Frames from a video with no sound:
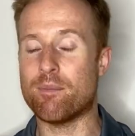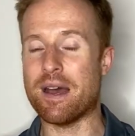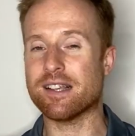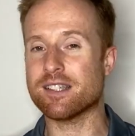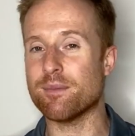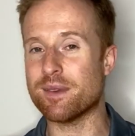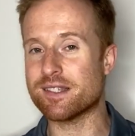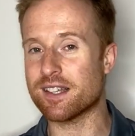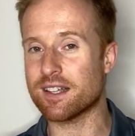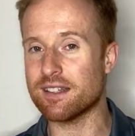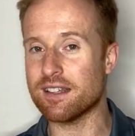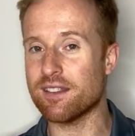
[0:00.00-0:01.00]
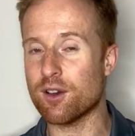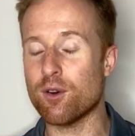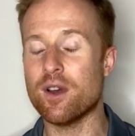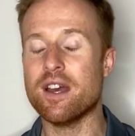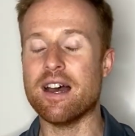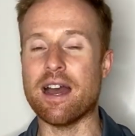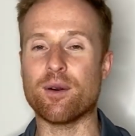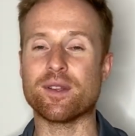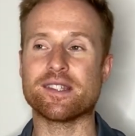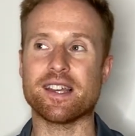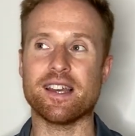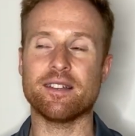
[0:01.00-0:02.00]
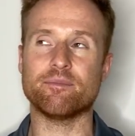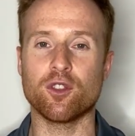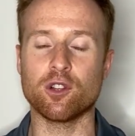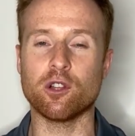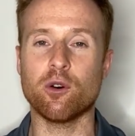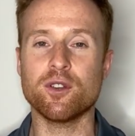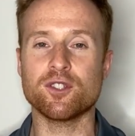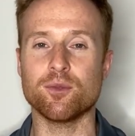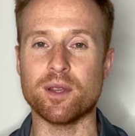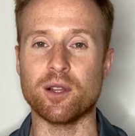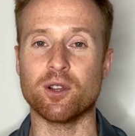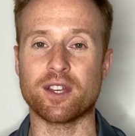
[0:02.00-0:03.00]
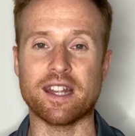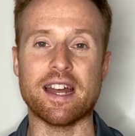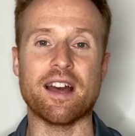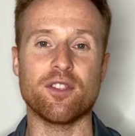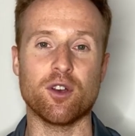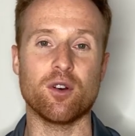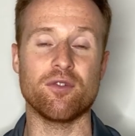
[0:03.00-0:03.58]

Pessimistically though, I would say the lowest looking at though,